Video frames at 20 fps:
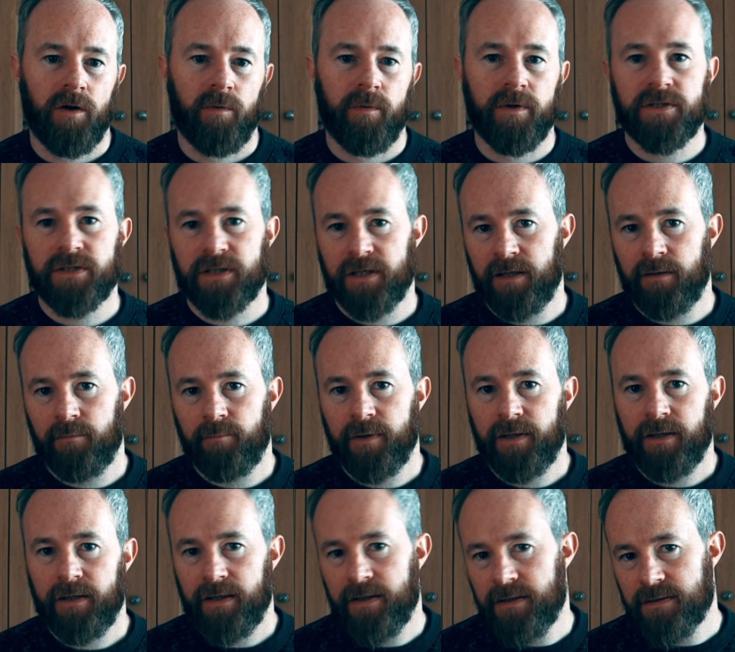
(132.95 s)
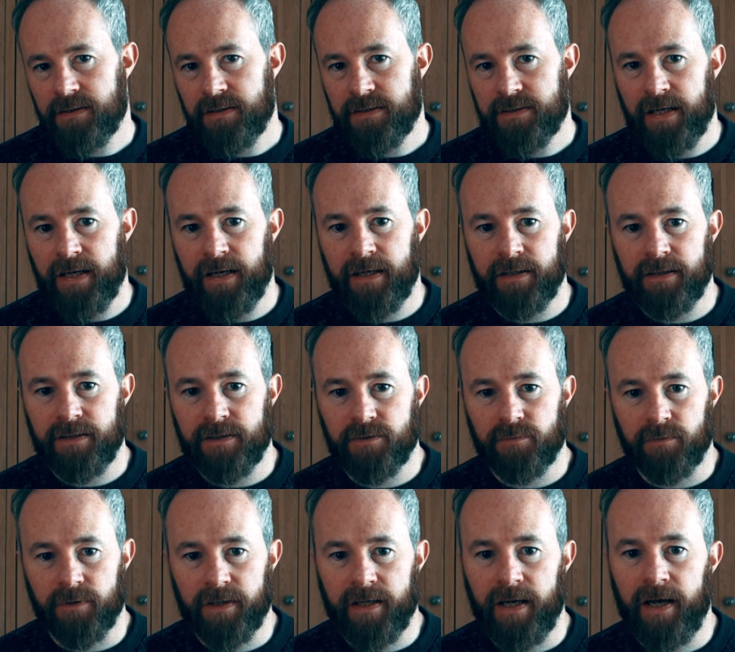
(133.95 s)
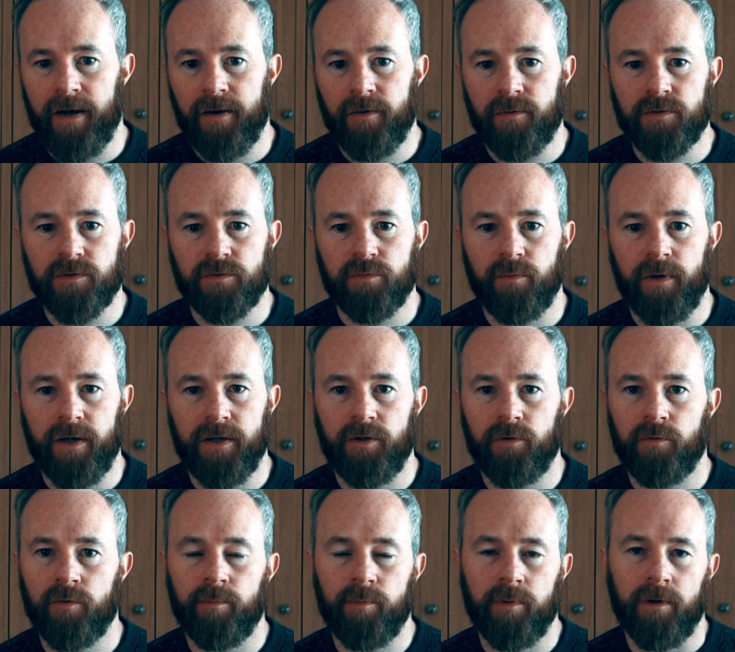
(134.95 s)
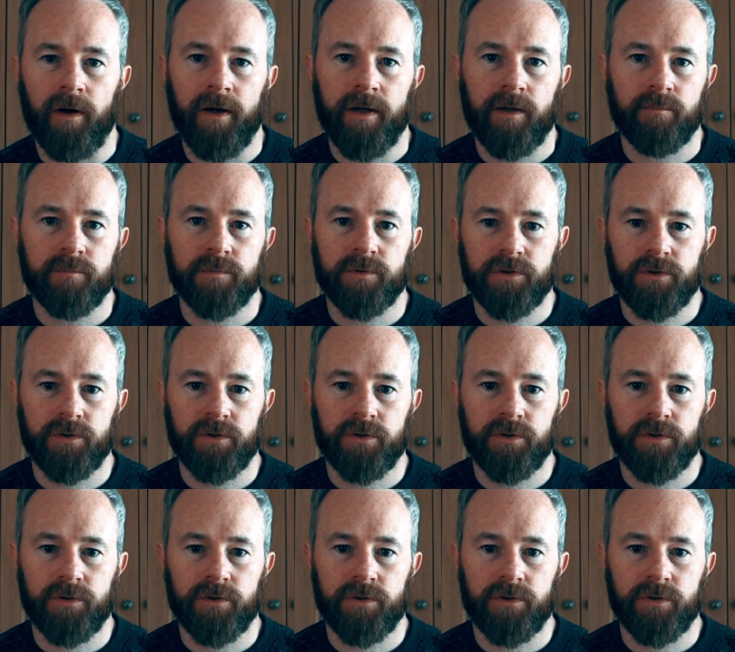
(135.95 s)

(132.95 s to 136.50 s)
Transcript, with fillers: which can be easily taken into account when you apply them